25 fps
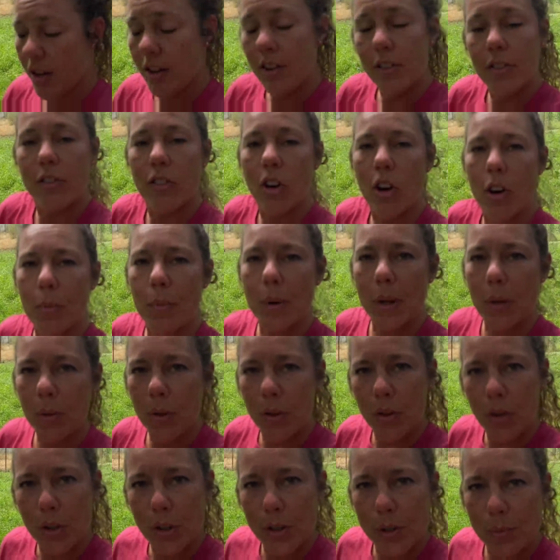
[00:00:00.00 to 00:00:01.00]
farming
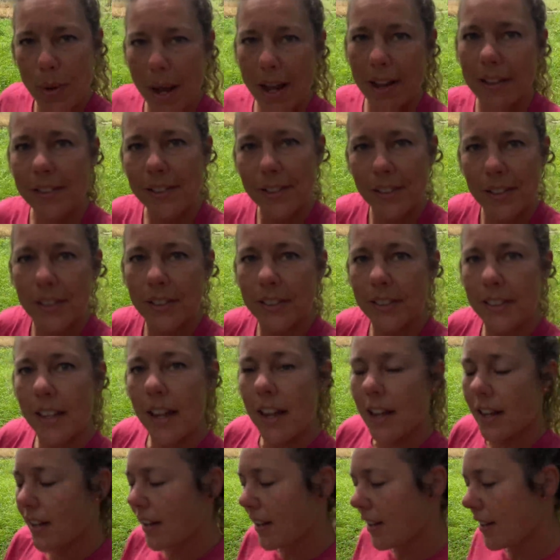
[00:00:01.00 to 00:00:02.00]
with your spouse looks
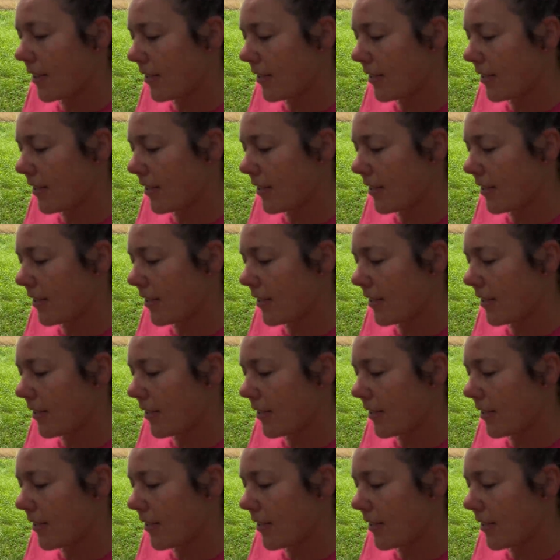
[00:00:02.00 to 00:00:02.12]
like.